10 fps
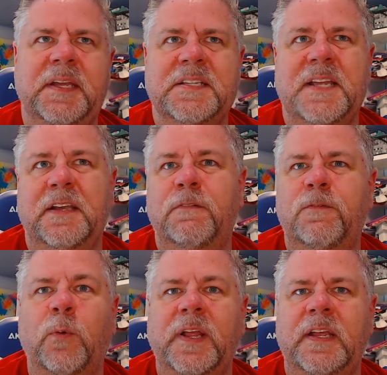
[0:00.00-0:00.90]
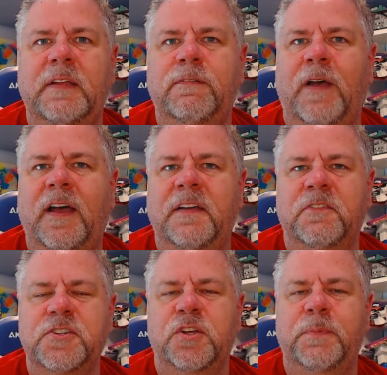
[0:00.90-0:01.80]
It's like a 45
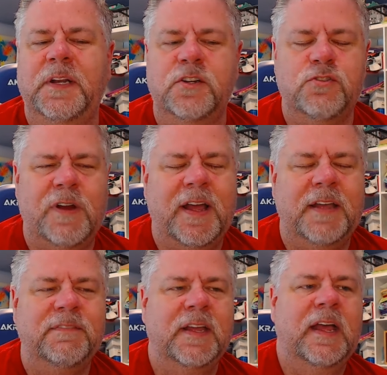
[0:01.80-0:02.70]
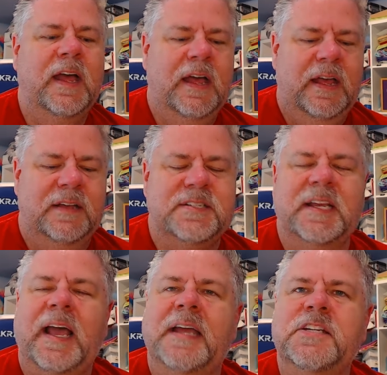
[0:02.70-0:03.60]
or so minute drive. I was
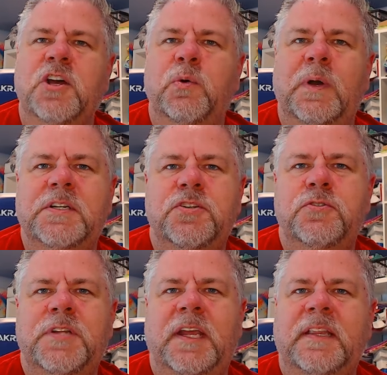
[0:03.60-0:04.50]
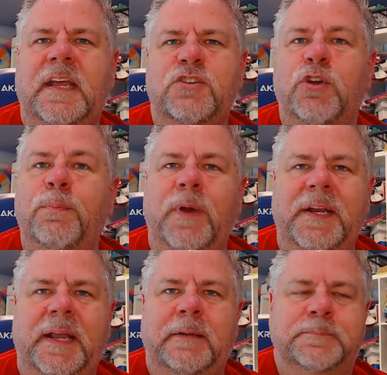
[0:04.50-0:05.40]
like, I don't want to take that trip
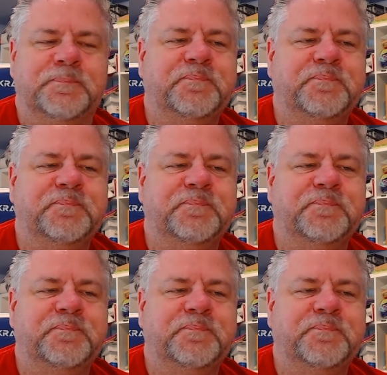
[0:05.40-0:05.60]
right now.